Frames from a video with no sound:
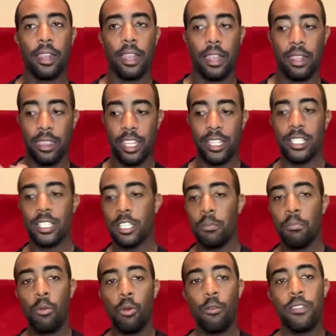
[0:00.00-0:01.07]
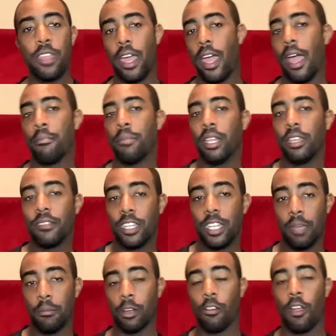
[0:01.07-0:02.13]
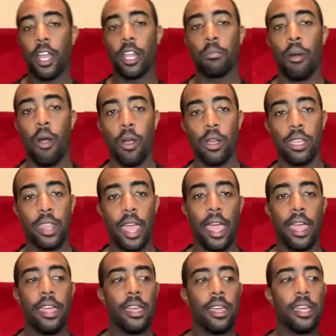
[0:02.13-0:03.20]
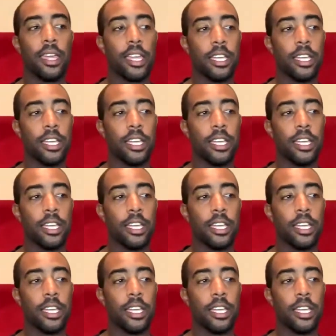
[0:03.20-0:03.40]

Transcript: this is the move that I believe the Democratic Party that is